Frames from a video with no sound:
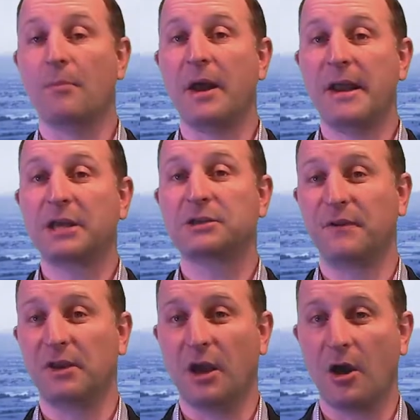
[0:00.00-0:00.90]
In my next
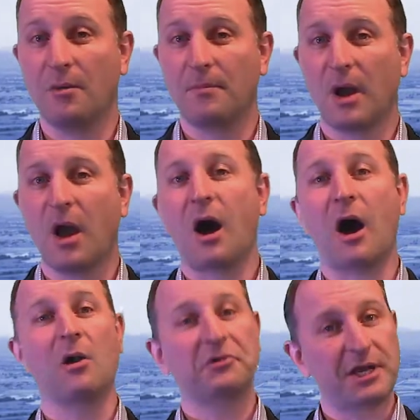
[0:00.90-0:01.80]
video,
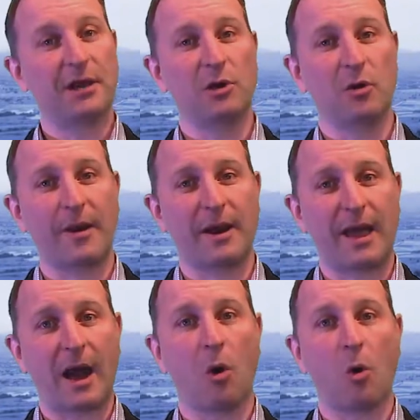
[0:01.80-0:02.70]
I'll tell you
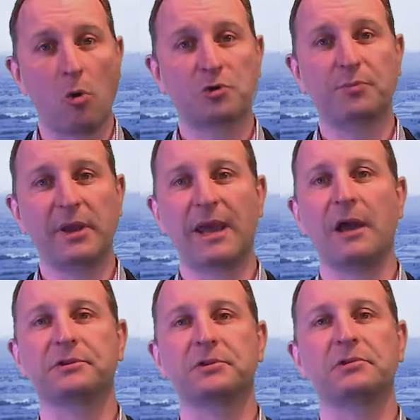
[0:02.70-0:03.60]
about how Hawkesbury
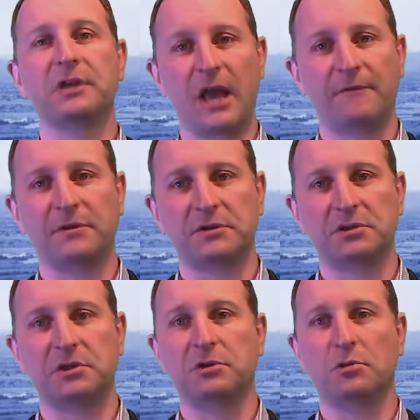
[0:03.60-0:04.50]
Council's
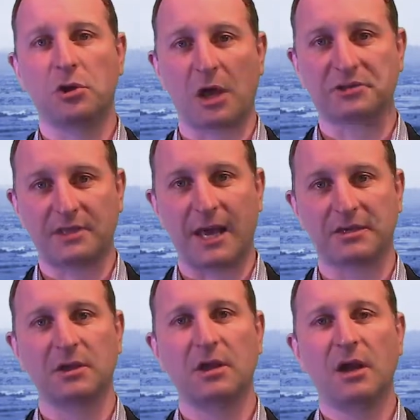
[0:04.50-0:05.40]
efforts to do just
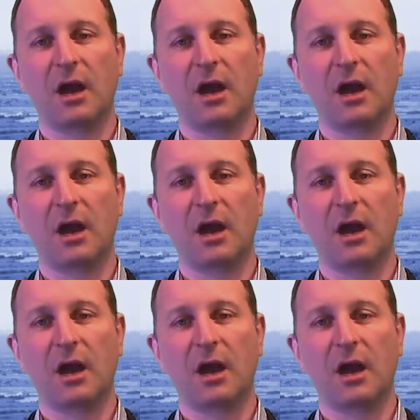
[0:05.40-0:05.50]
that